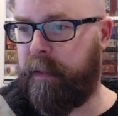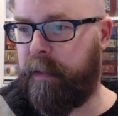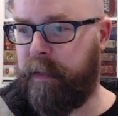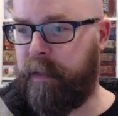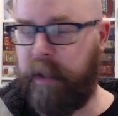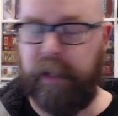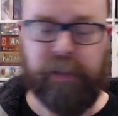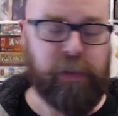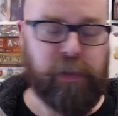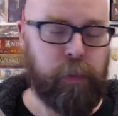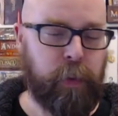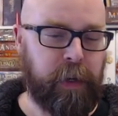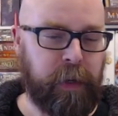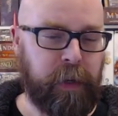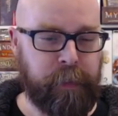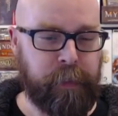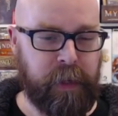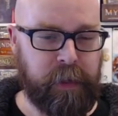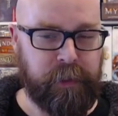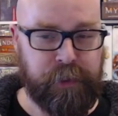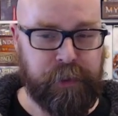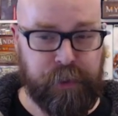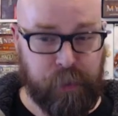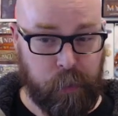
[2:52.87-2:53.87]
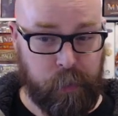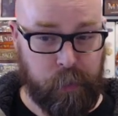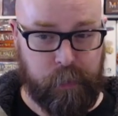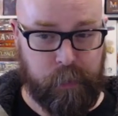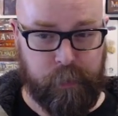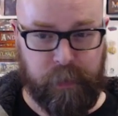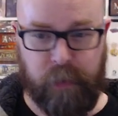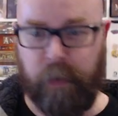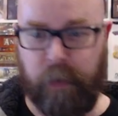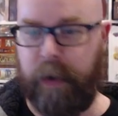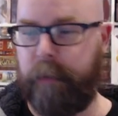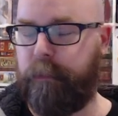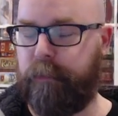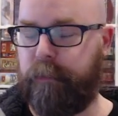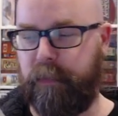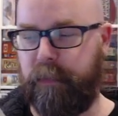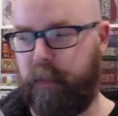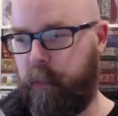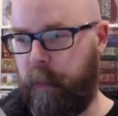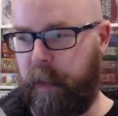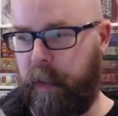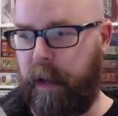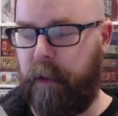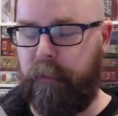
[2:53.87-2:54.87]
that's what I'm going to show you. All right,
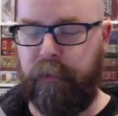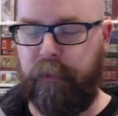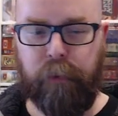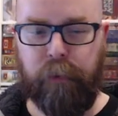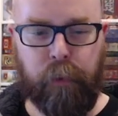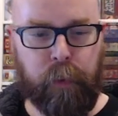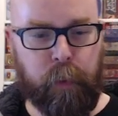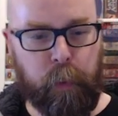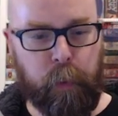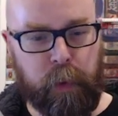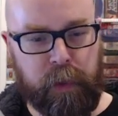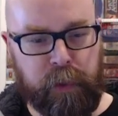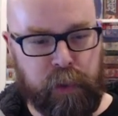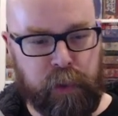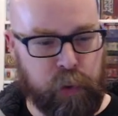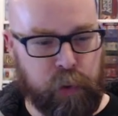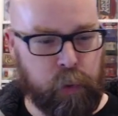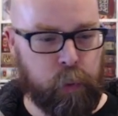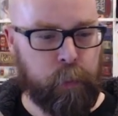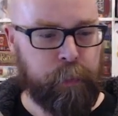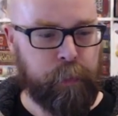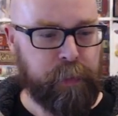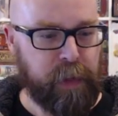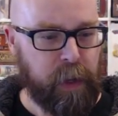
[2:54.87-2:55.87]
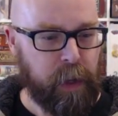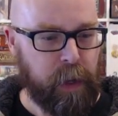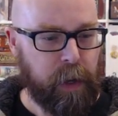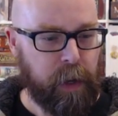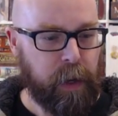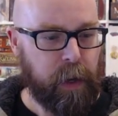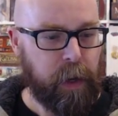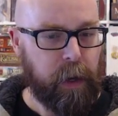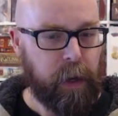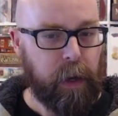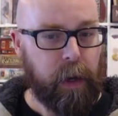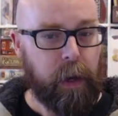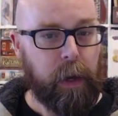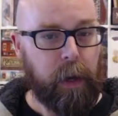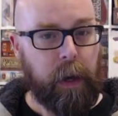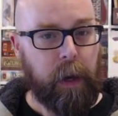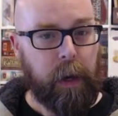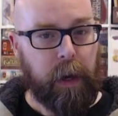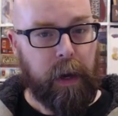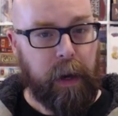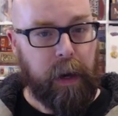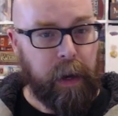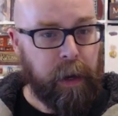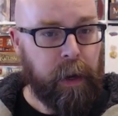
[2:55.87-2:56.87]
without further ado,
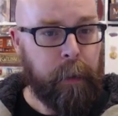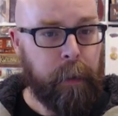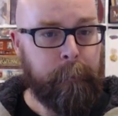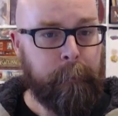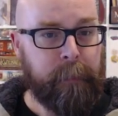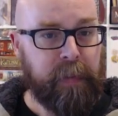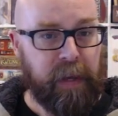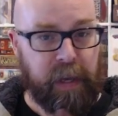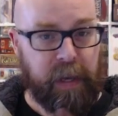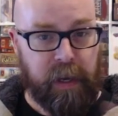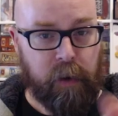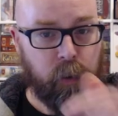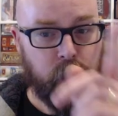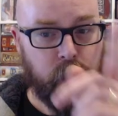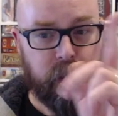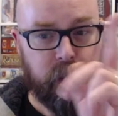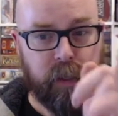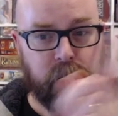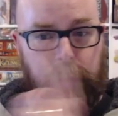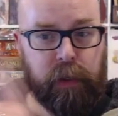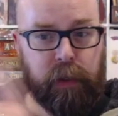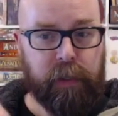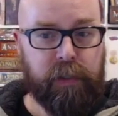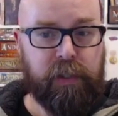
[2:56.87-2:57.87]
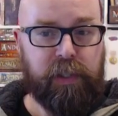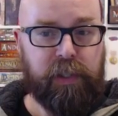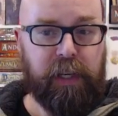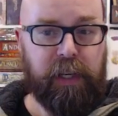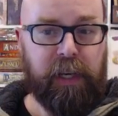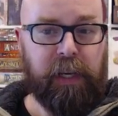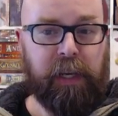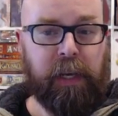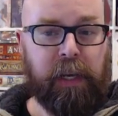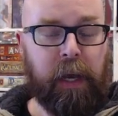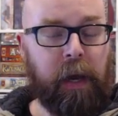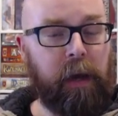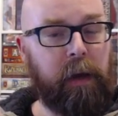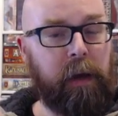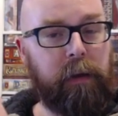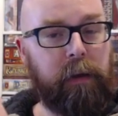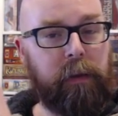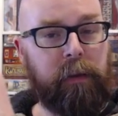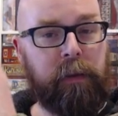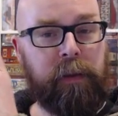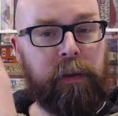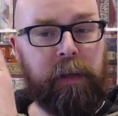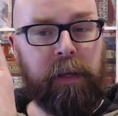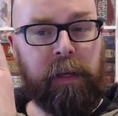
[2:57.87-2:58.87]
here you can see
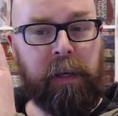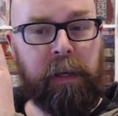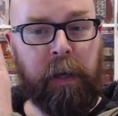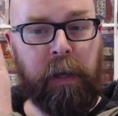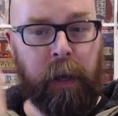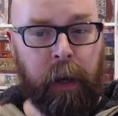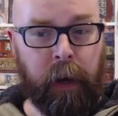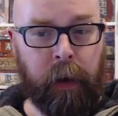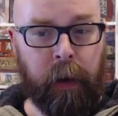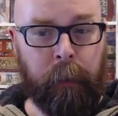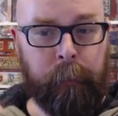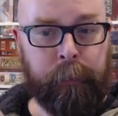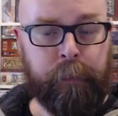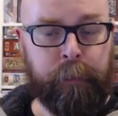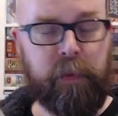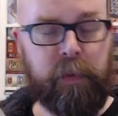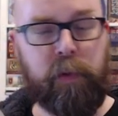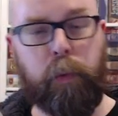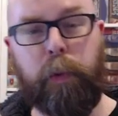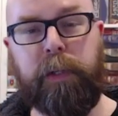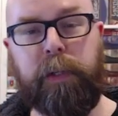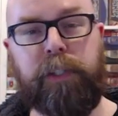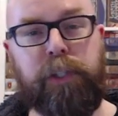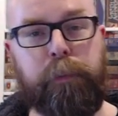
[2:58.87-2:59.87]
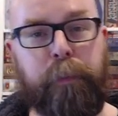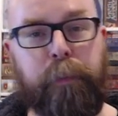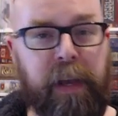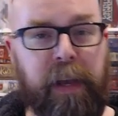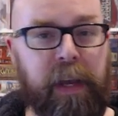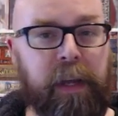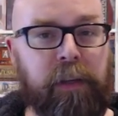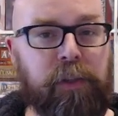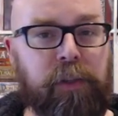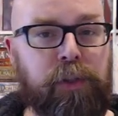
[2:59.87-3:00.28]
the Twitch page.